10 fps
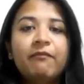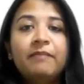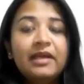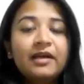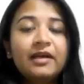
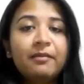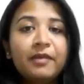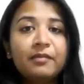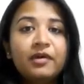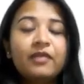being a
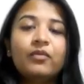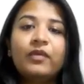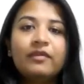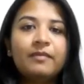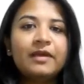member
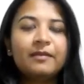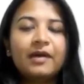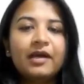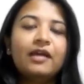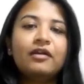with
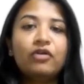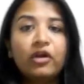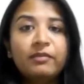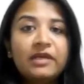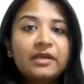PMI and
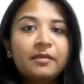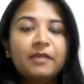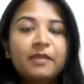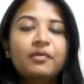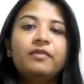not being a
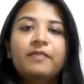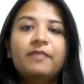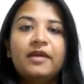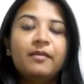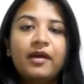member with
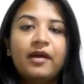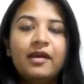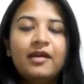PMI.